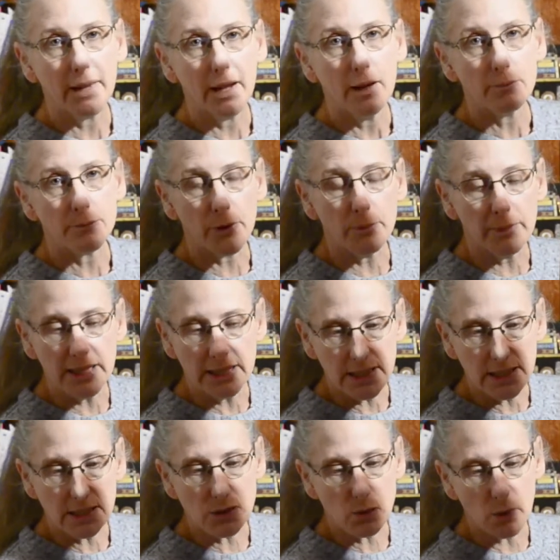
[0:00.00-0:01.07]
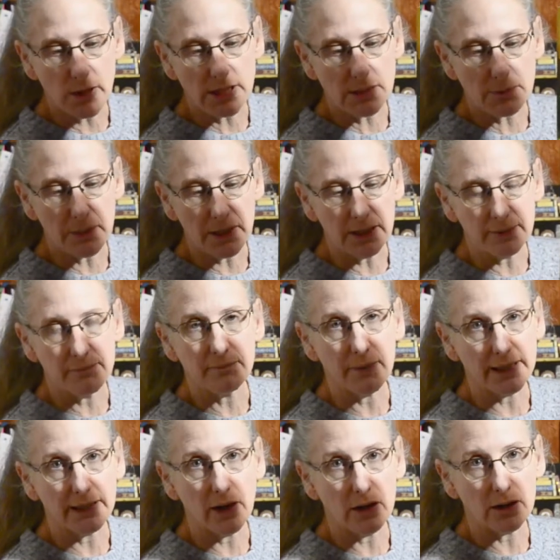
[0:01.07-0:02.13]
Prometheus Wants Me. My
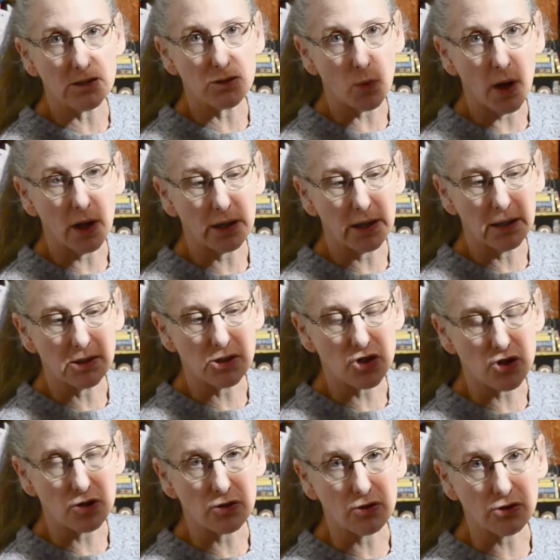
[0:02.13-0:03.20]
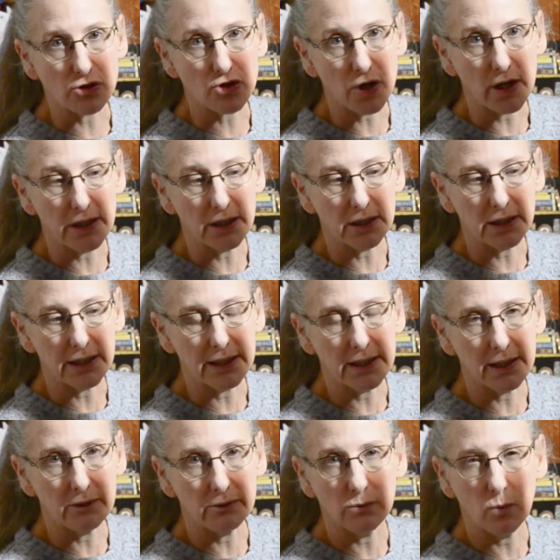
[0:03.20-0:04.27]
dog is walking in circles trying to lay
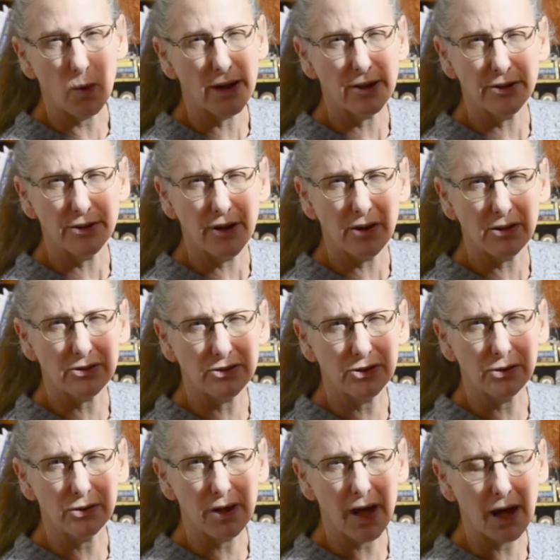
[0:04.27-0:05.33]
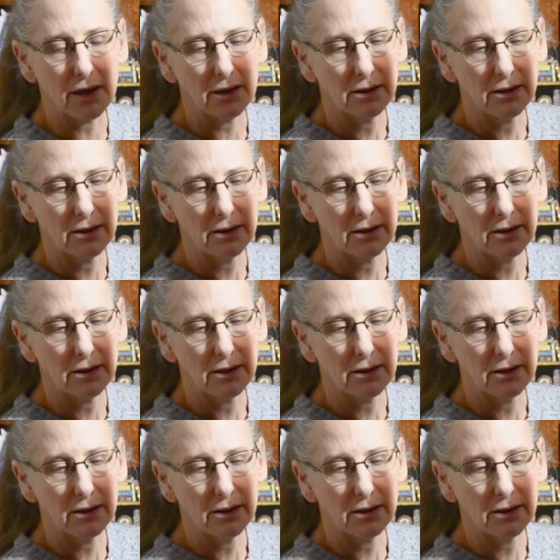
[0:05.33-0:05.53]
down. Why do dogs do that?